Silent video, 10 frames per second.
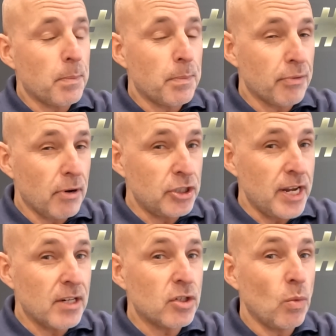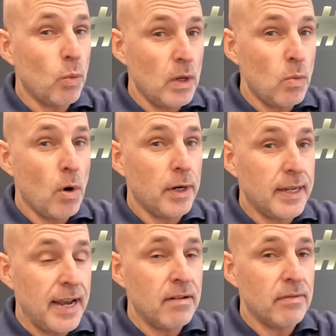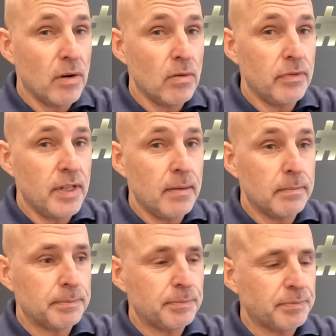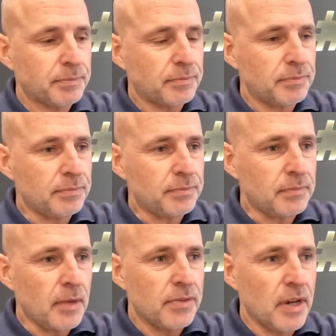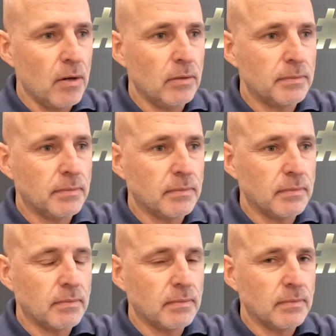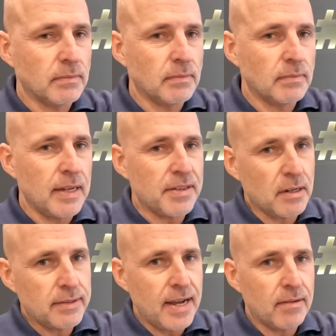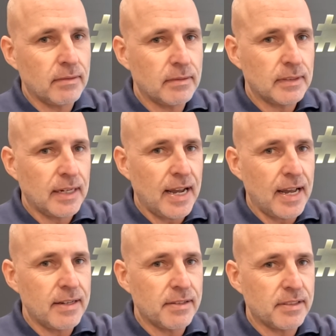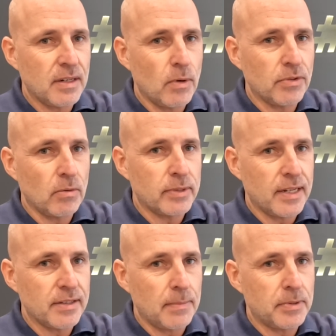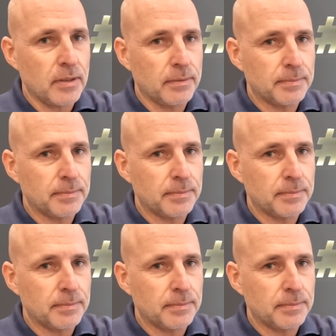projects we want to get involved in. So let's go down and see what Zoltan's up to.